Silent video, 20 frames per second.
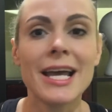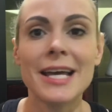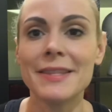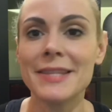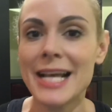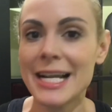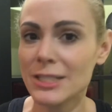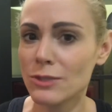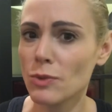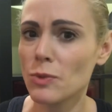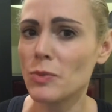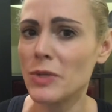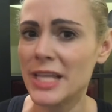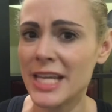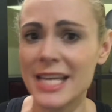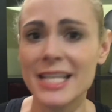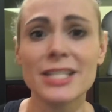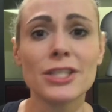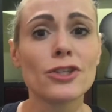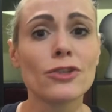And that's when we
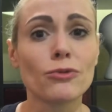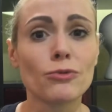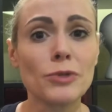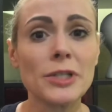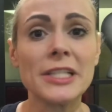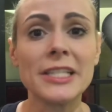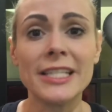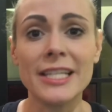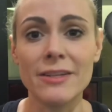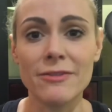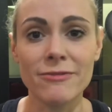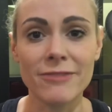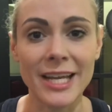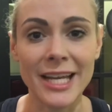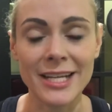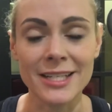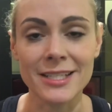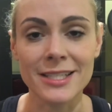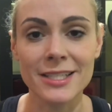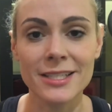get into really
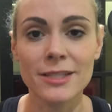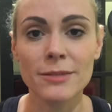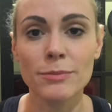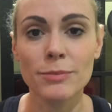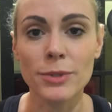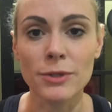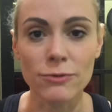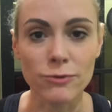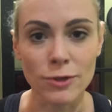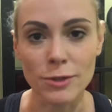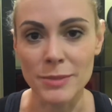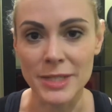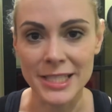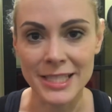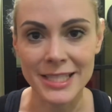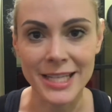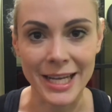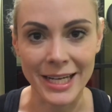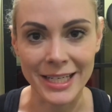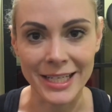advanced
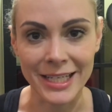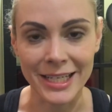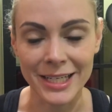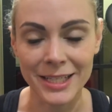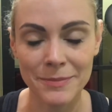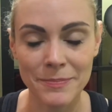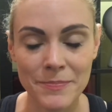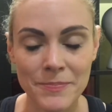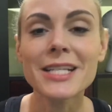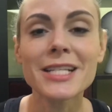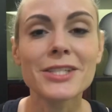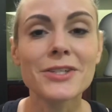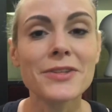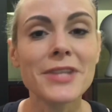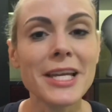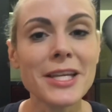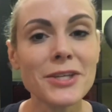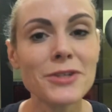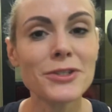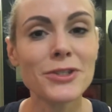performance technique. So
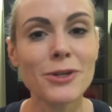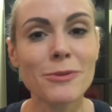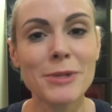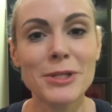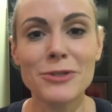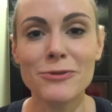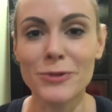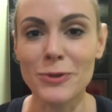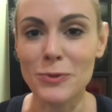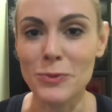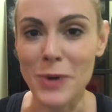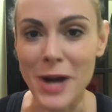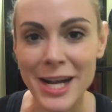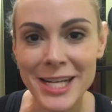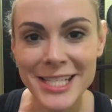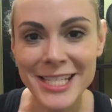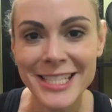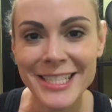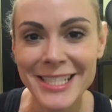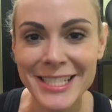thank you so much for
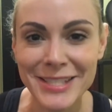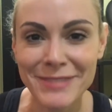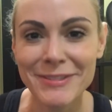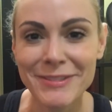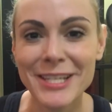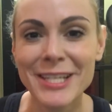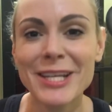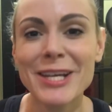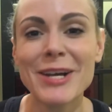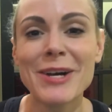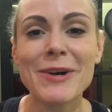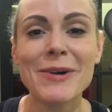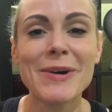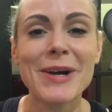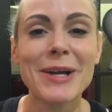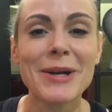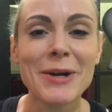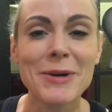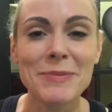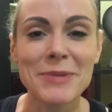watching this video.
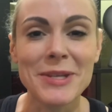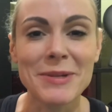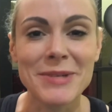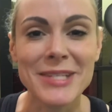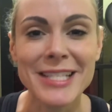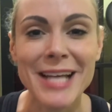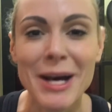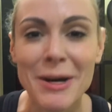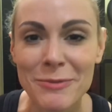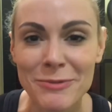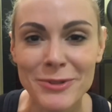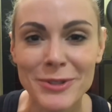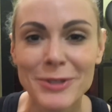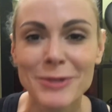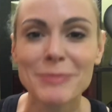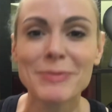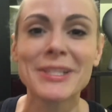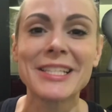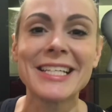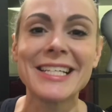I hope that it was
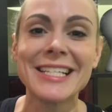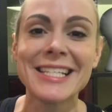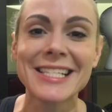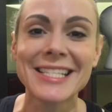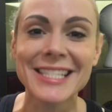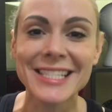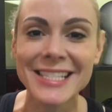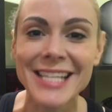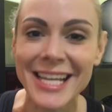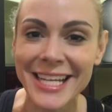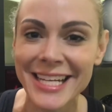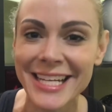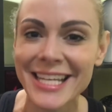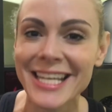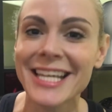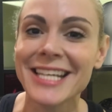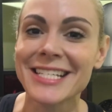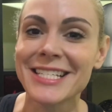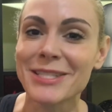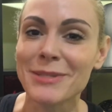helpful. Please like
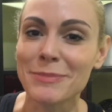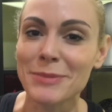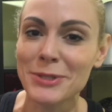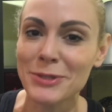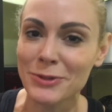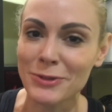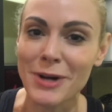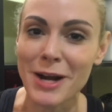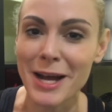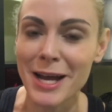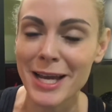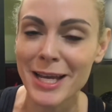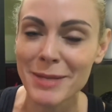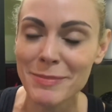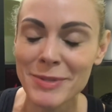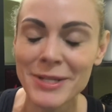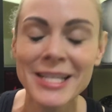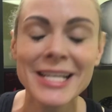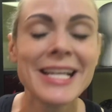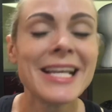and subscribe.